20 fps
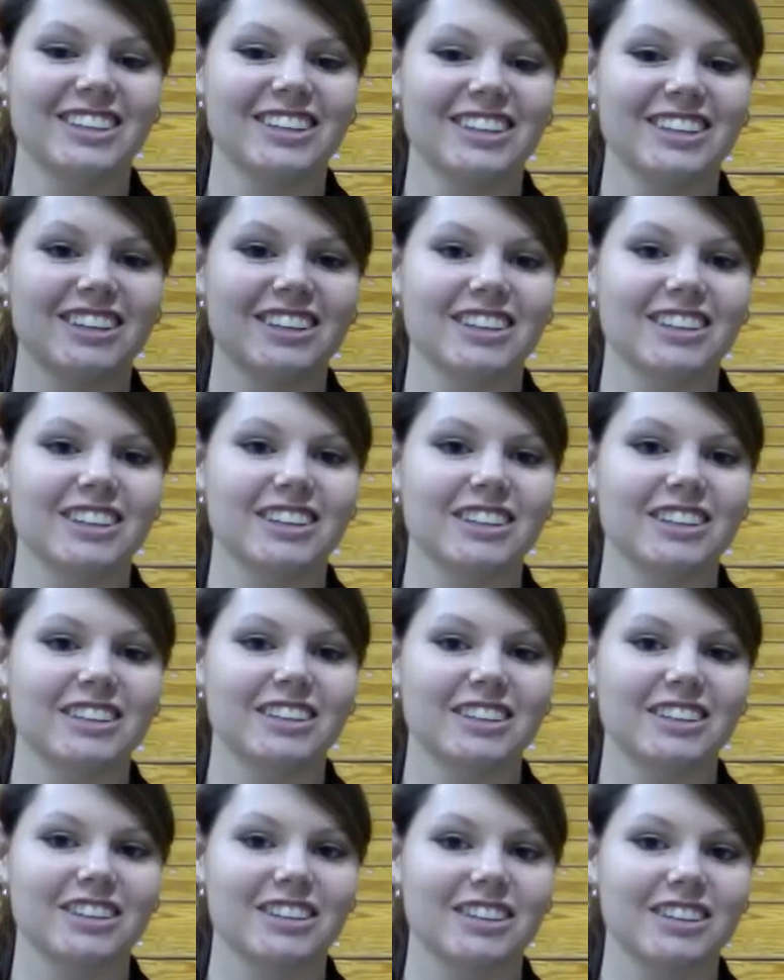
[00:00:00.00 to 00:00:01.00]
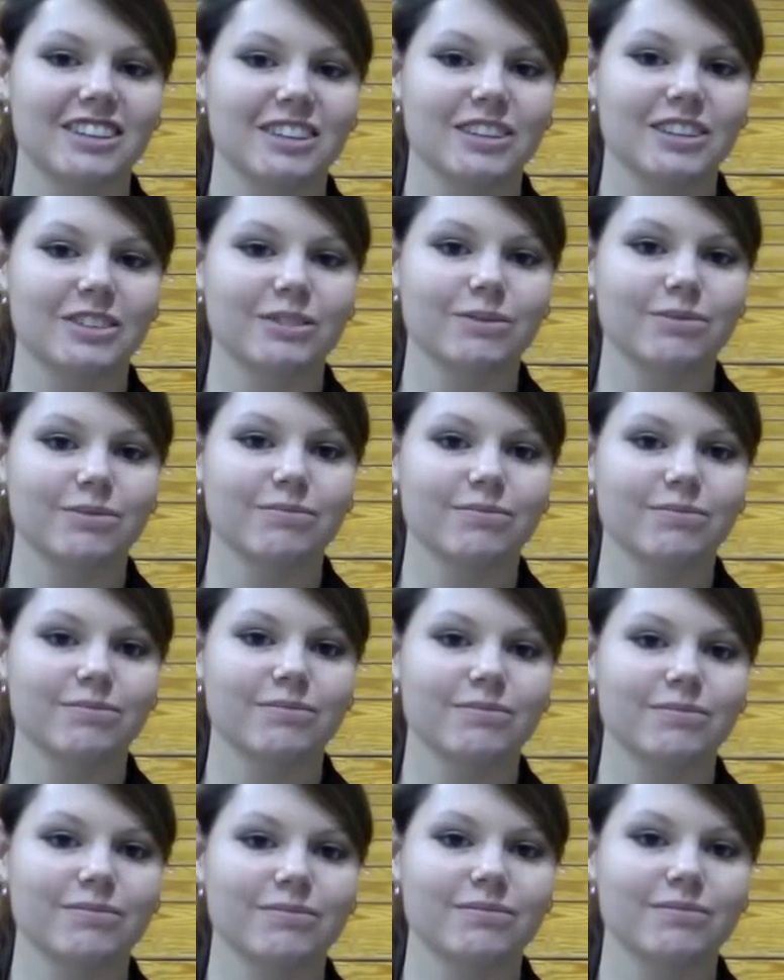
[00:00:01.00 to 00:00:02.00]

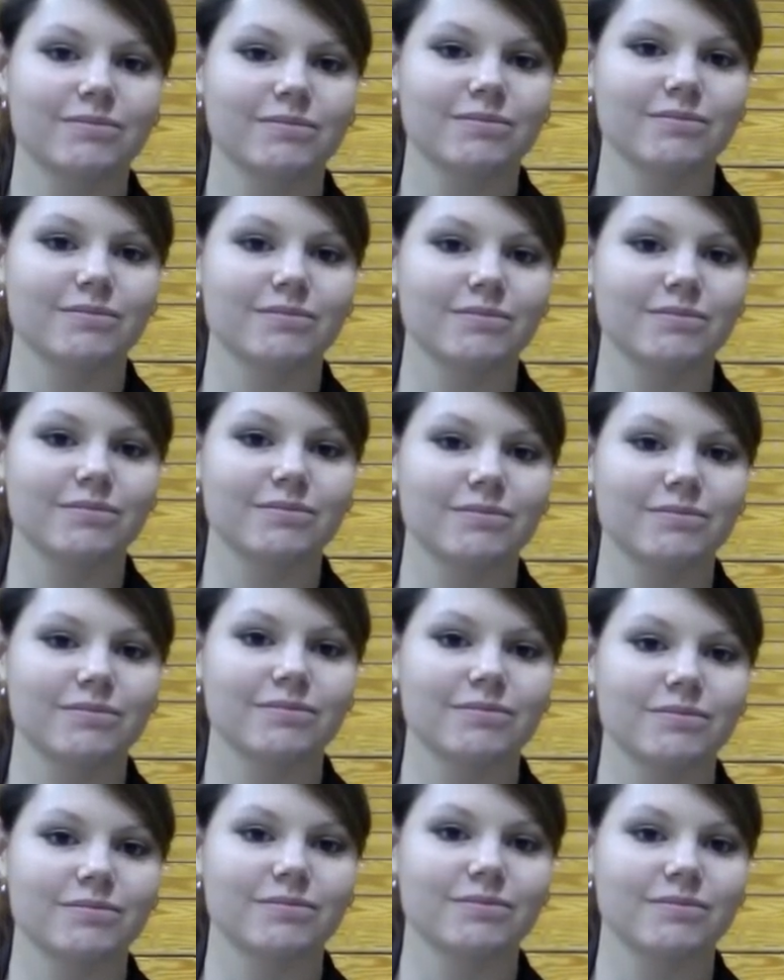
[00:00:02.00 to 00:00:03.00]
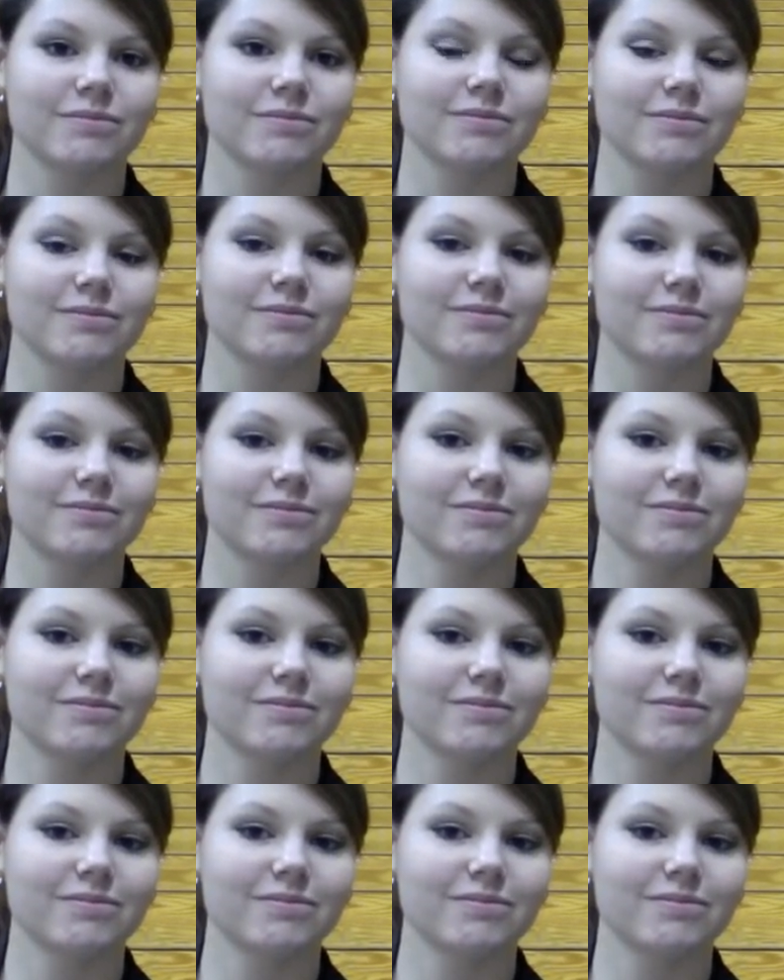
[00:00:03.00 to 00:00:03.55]
The person shown says nothing.